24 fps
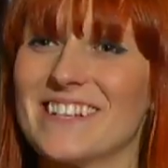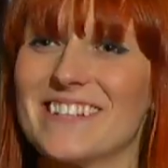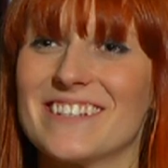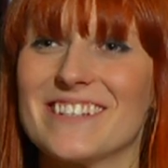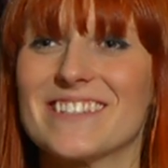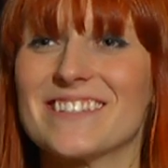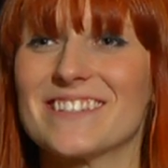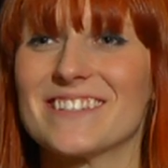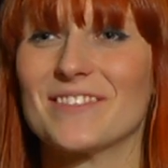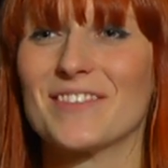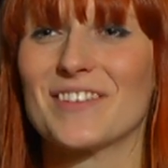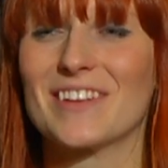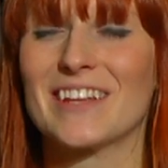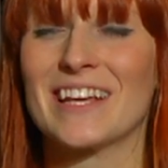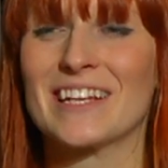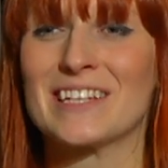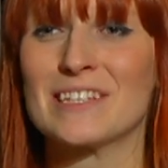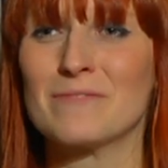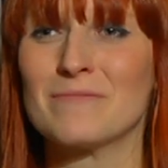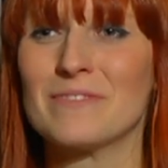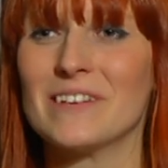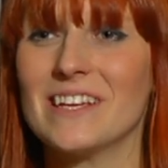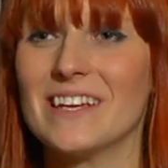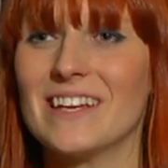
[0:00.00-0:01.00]
I just would like
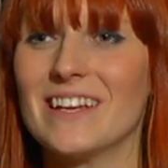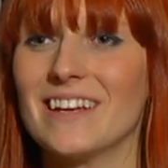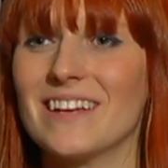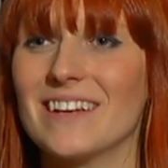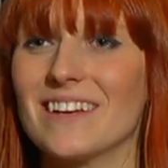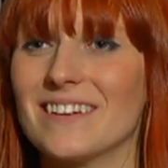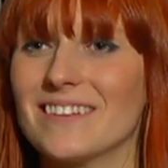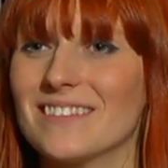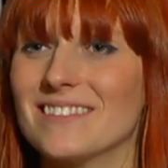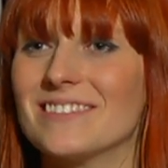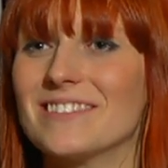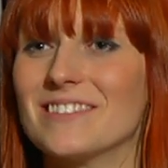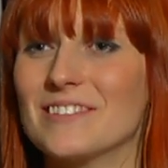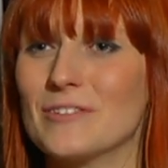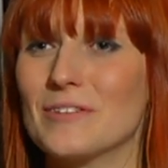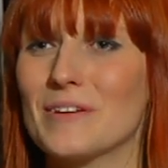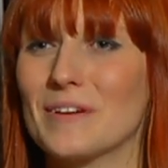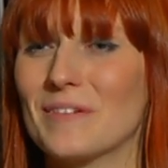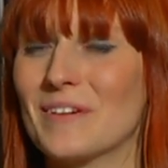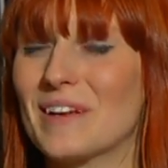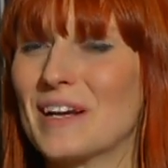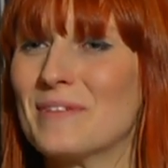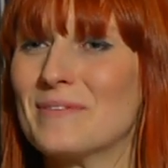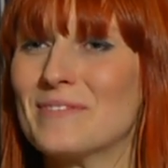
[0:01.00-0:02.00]
to be
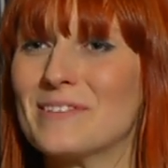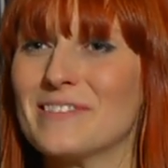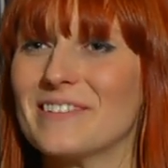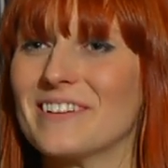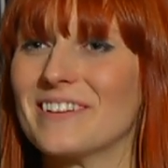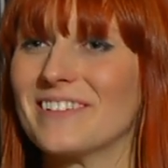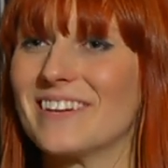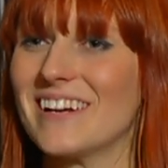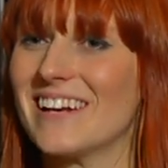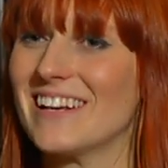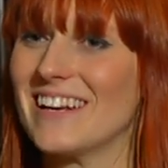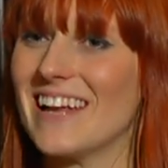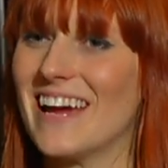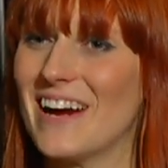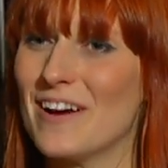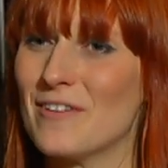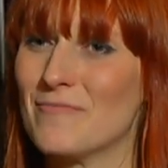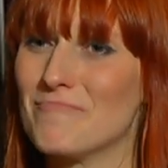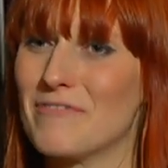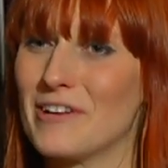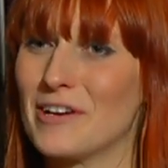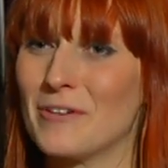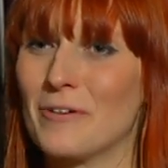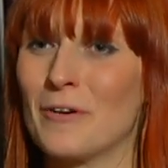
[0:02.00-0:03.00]
doing what I'm doing right now,
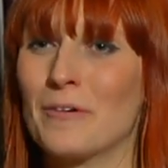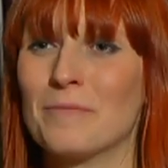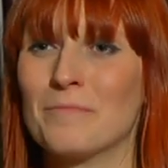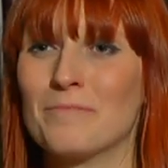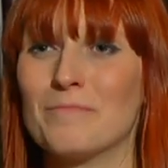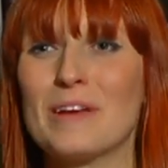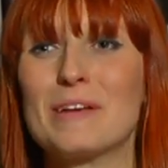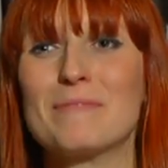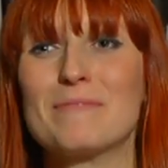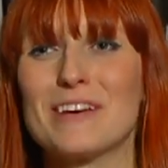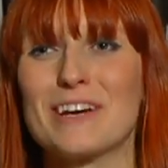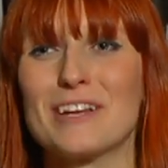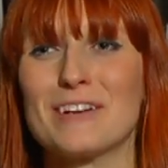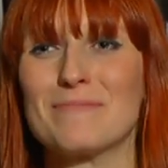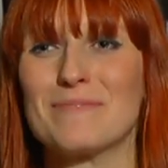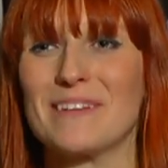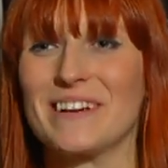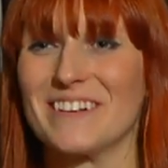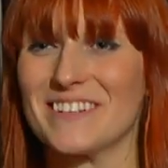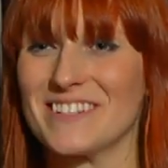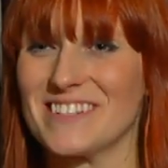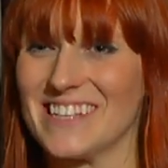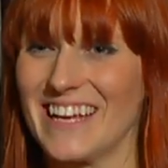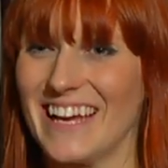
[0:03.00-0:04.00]
but hope, maybe on a
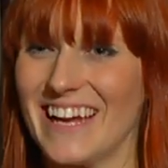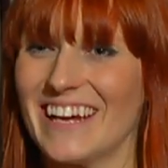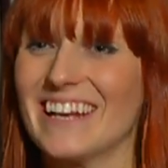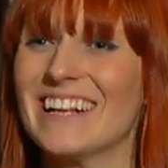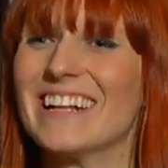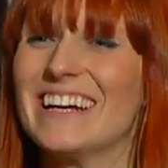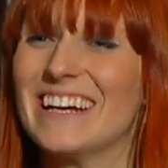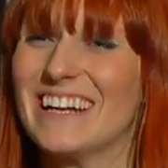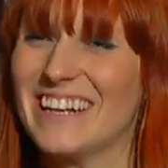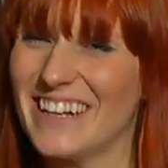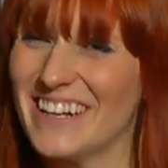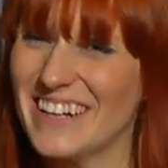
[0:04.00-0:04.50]
bigger scale.